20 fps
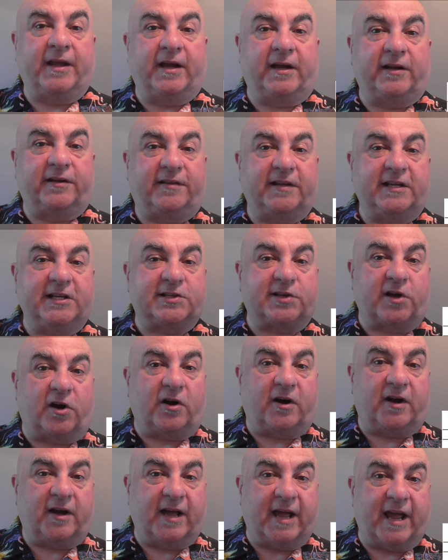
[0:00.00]
and these
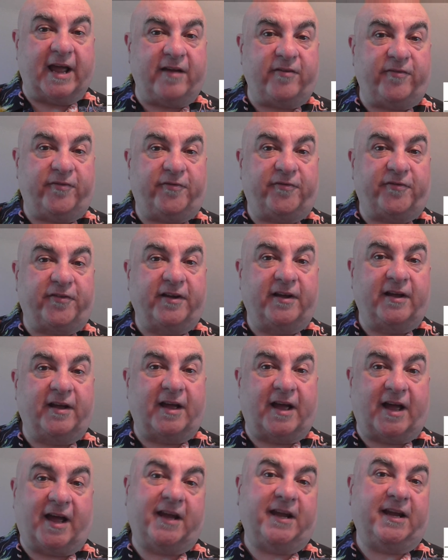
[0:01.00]
are F,
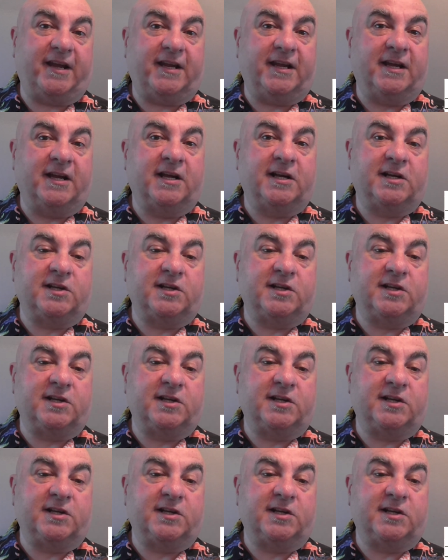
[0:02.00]
A,